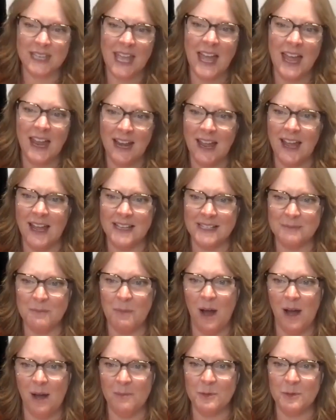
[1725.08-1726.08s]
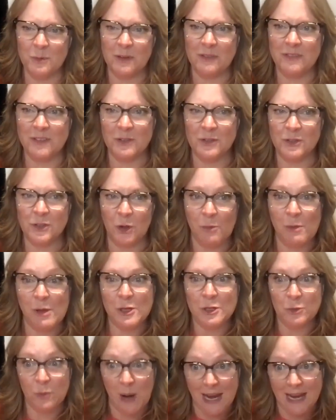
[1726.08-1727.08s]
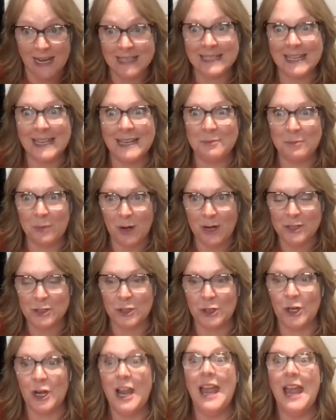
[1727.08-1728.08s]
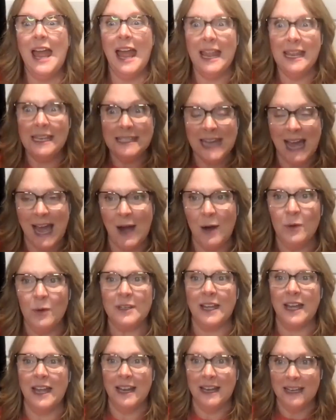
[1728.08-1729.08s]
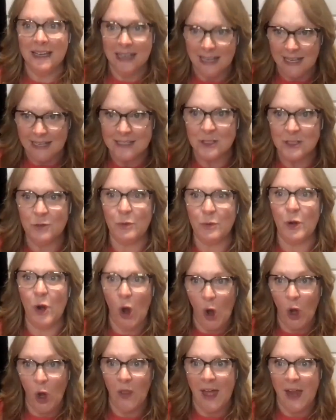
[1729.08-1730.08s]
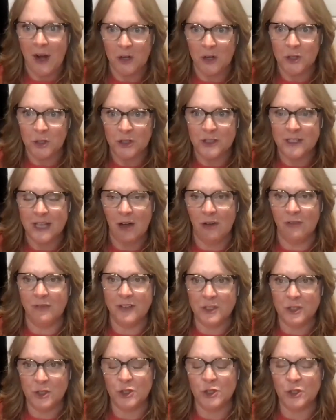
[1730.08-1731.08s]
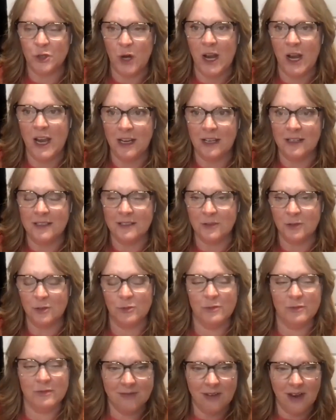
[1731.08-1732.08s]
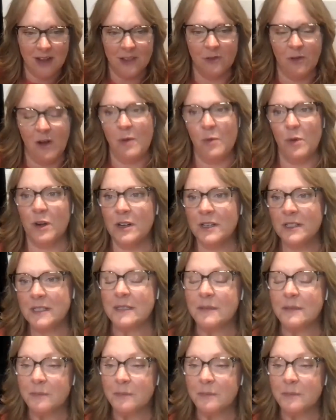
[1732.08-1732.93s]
again, as moms, we feel so much weight and pressure and doubt. And yes, you put all that on yourself as you're trying to find the right words.